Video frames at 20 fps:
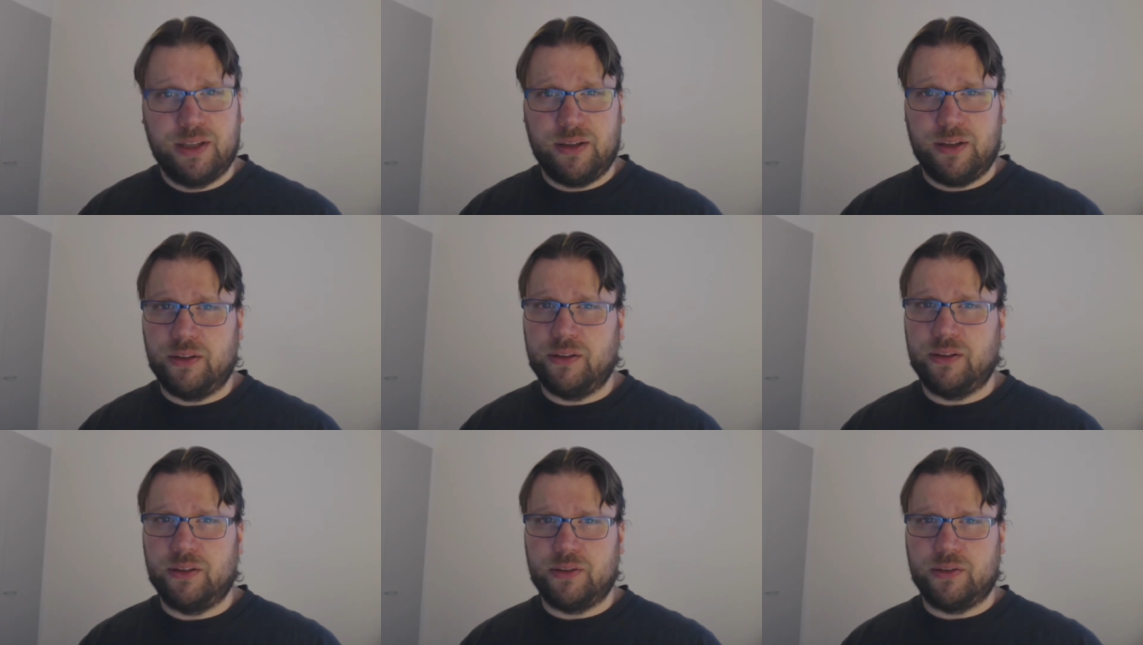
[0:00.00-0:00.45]

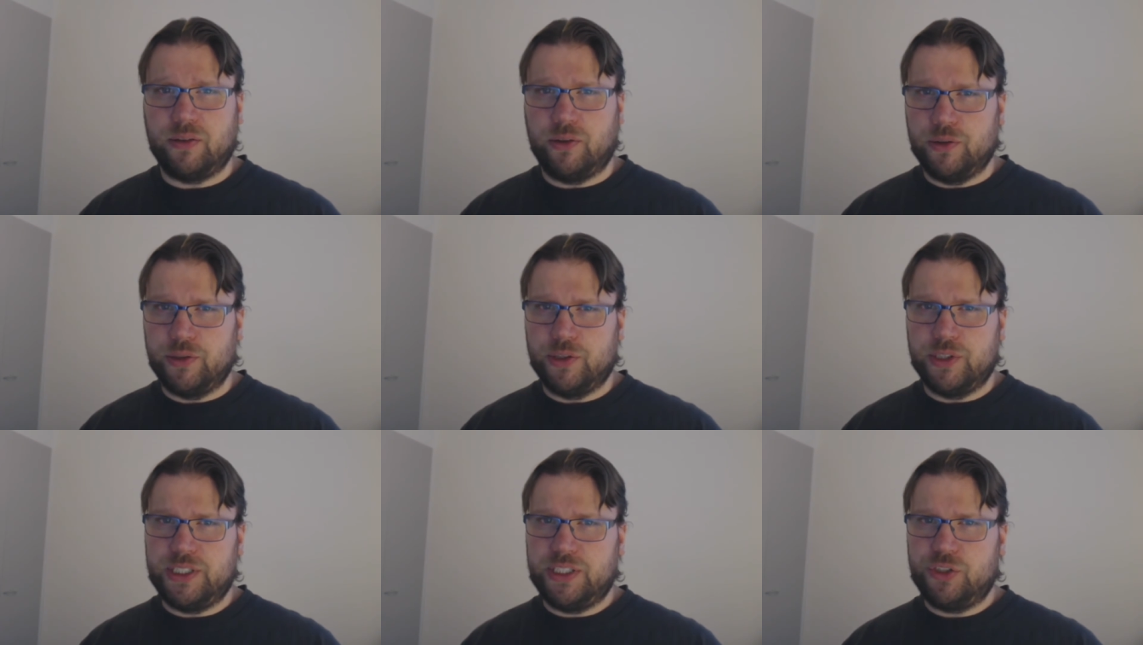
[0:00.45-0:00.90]
uh,
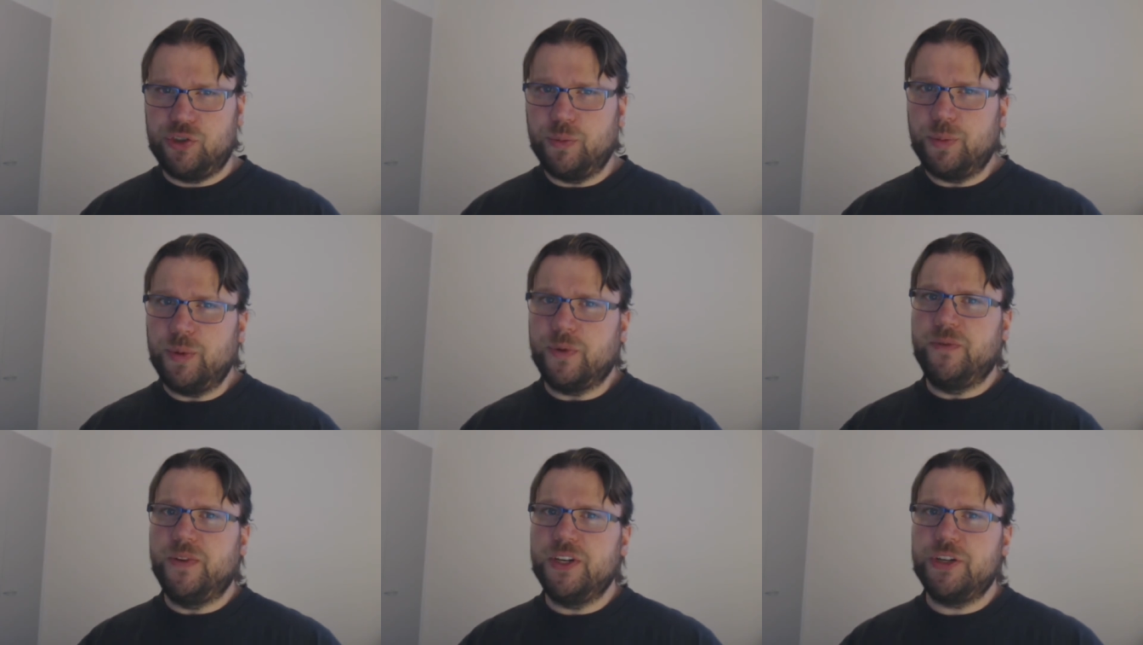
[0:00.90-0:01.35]
on a
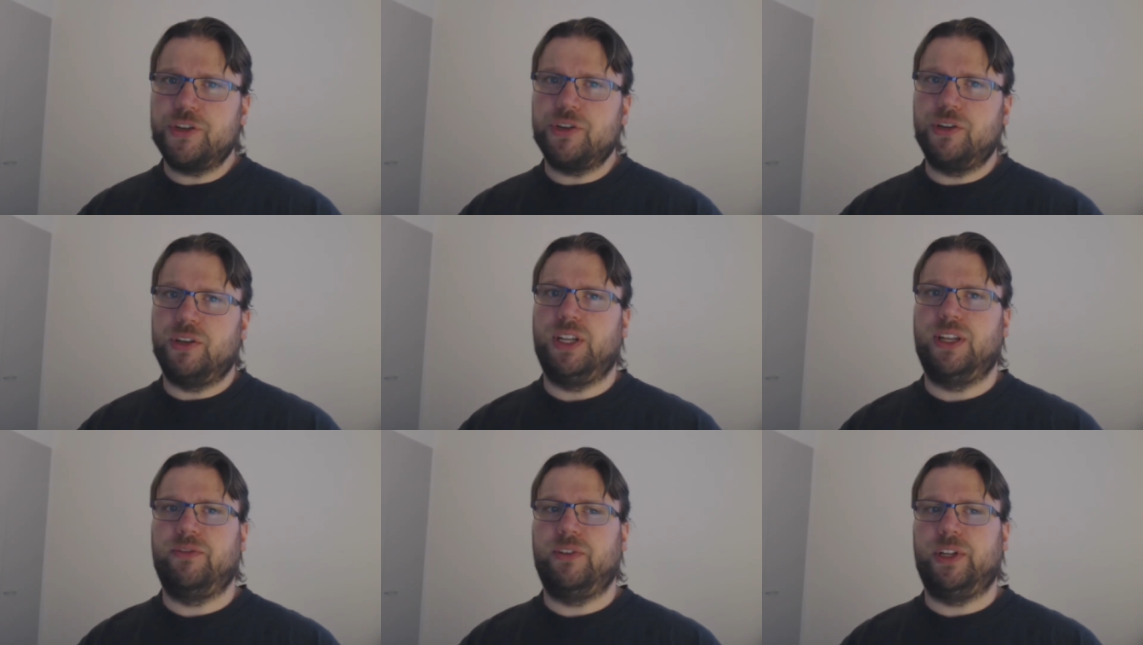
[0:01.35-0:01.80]

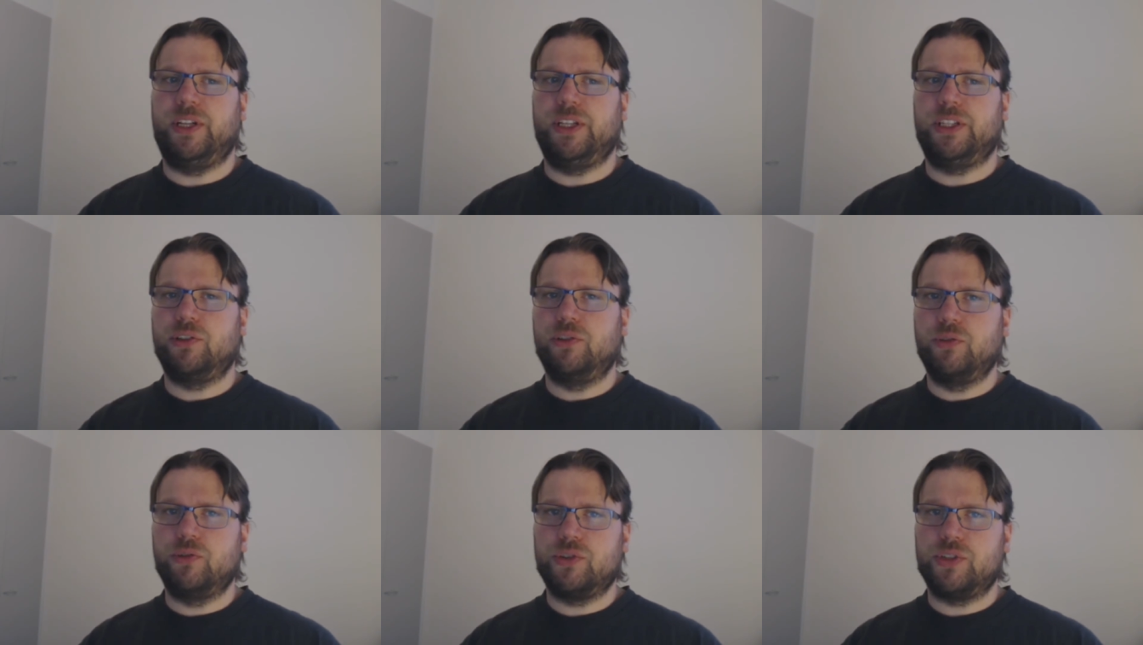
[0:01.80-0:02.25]
superficial level
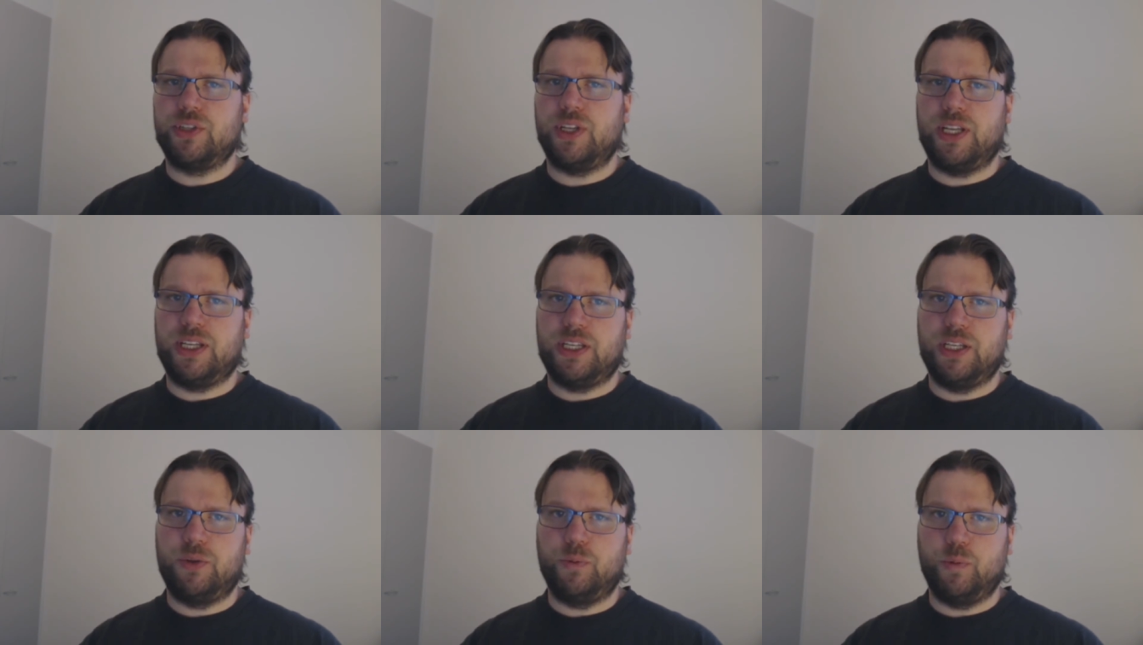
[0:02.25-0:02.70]
it looks
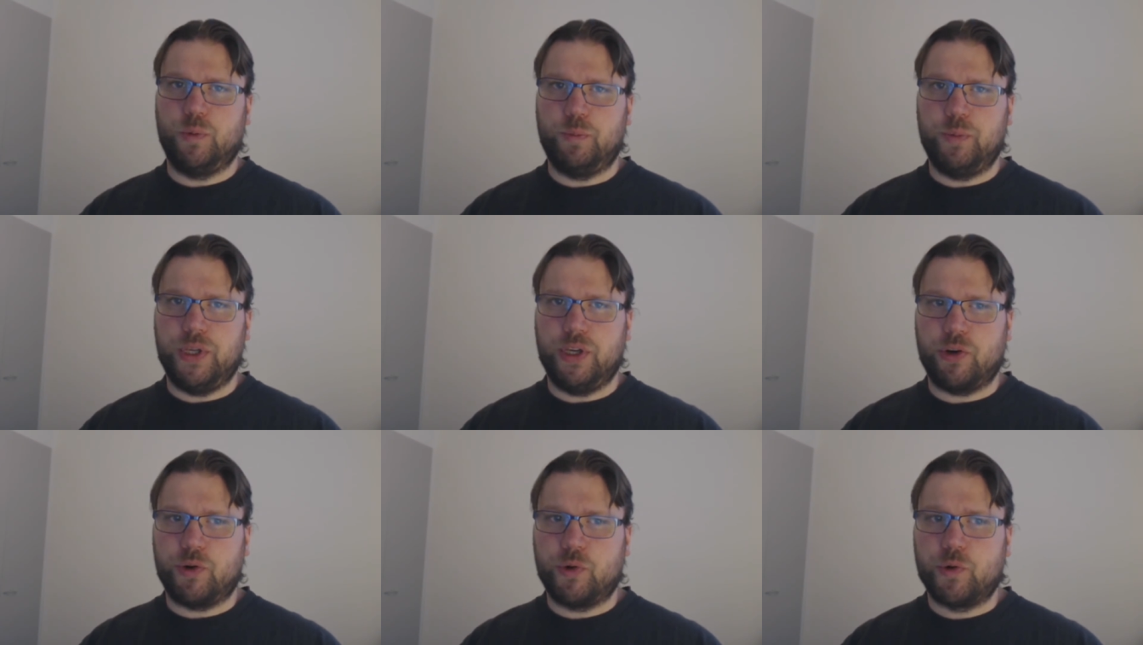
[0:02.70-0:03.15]
like it would
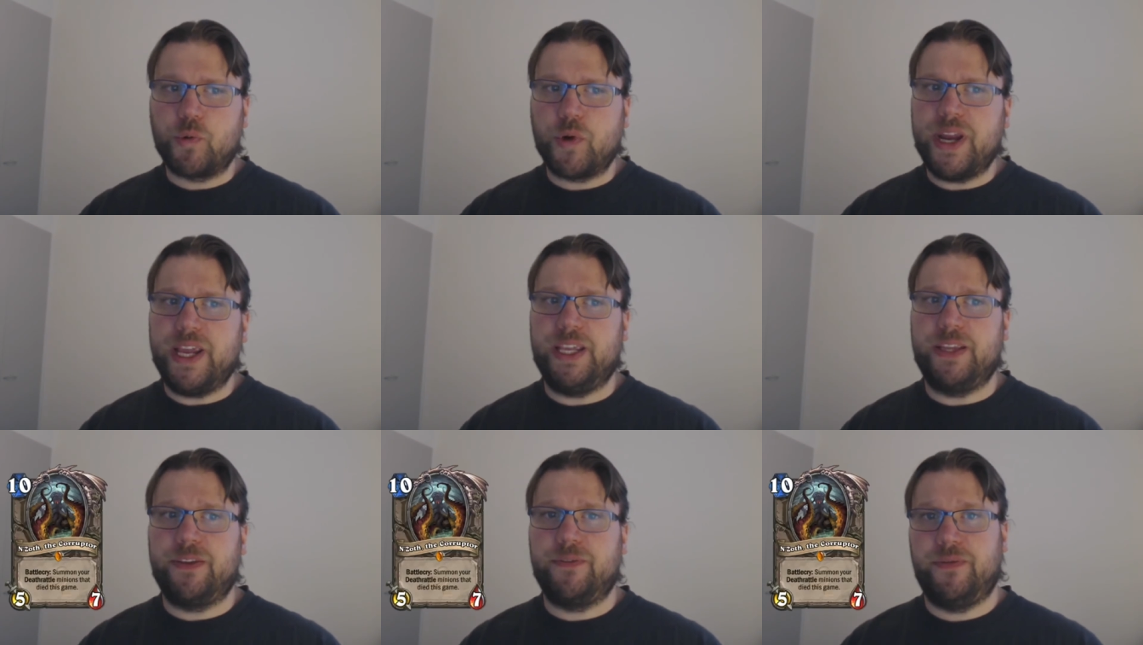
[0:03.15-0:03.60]
be a
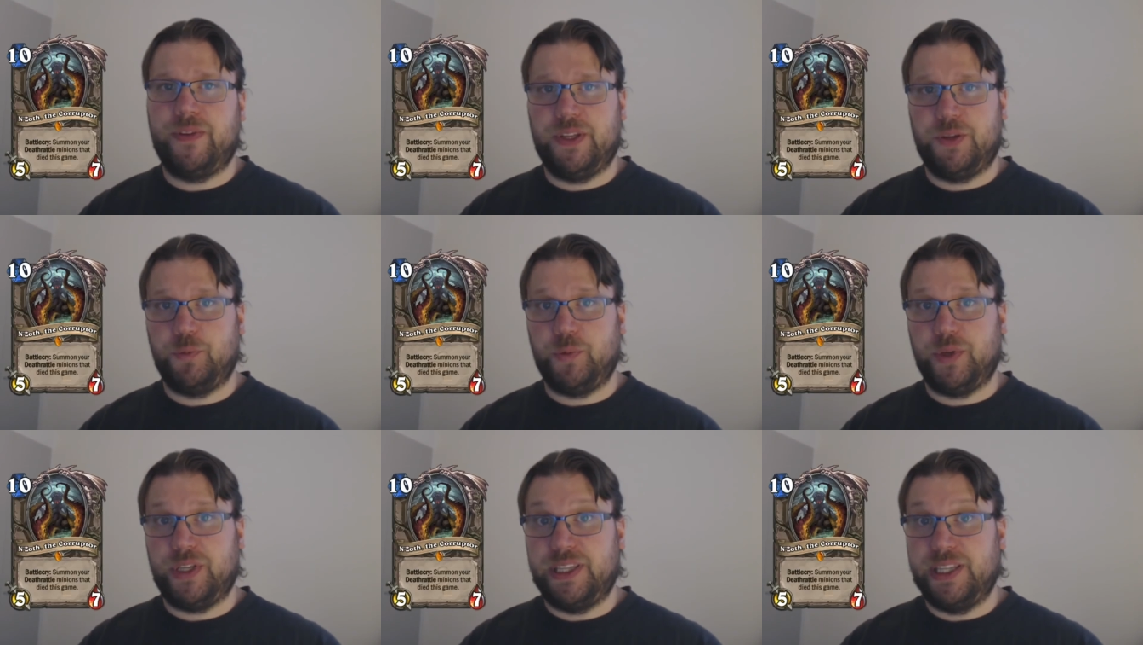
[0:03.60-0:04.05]
great
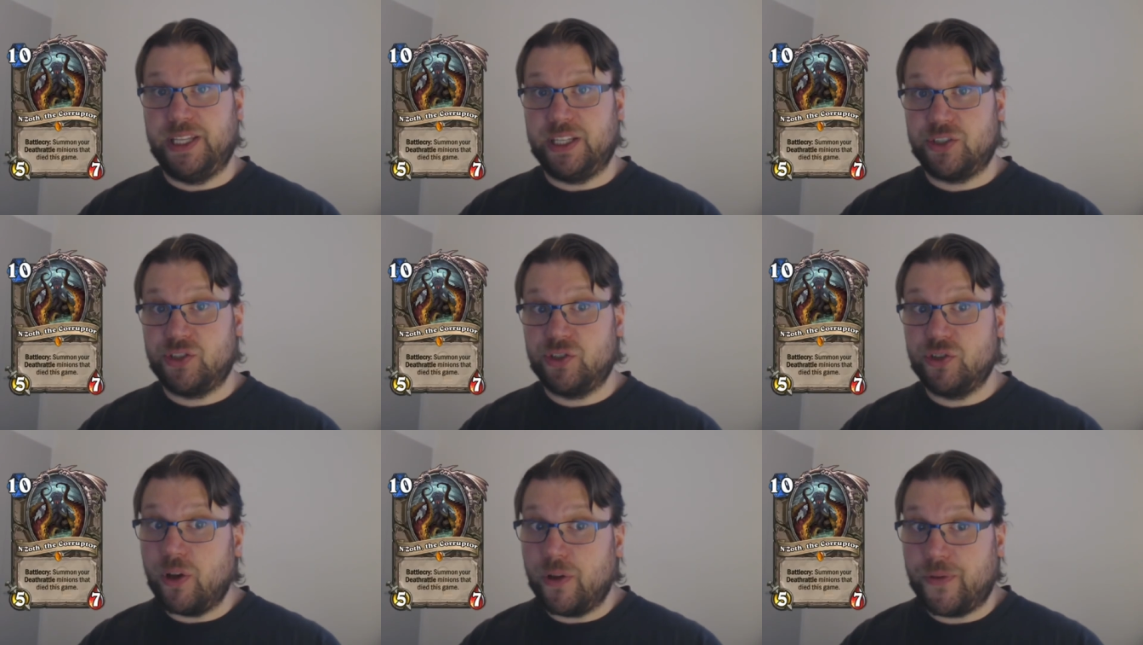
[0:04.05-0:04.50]
fit with
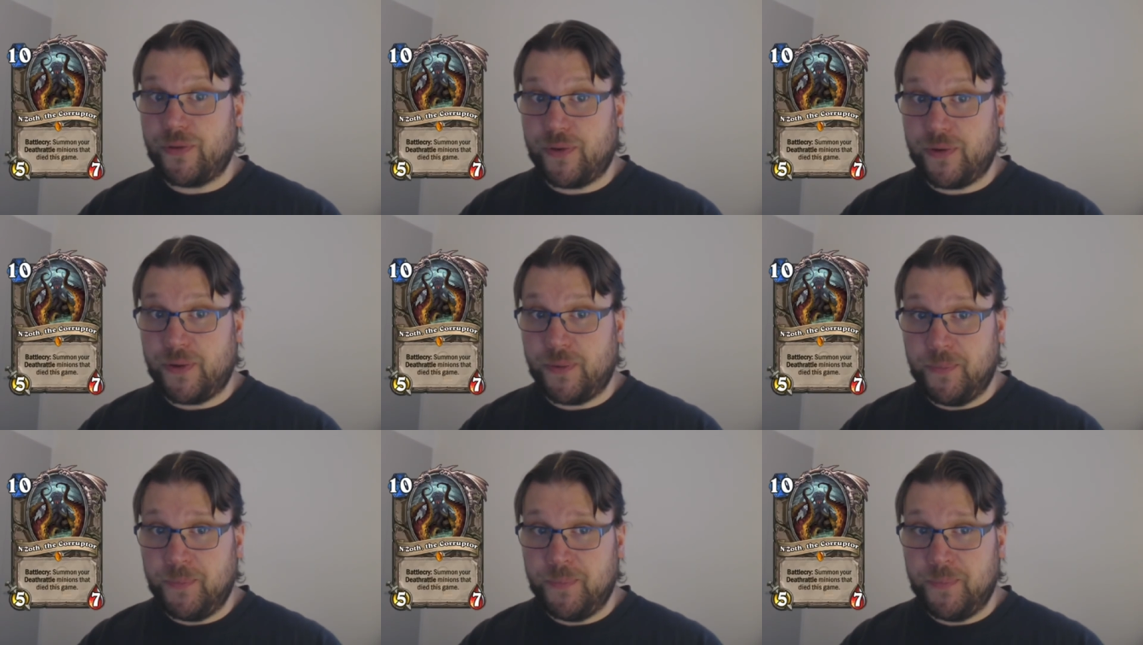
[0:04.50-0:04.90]
N'Zoth.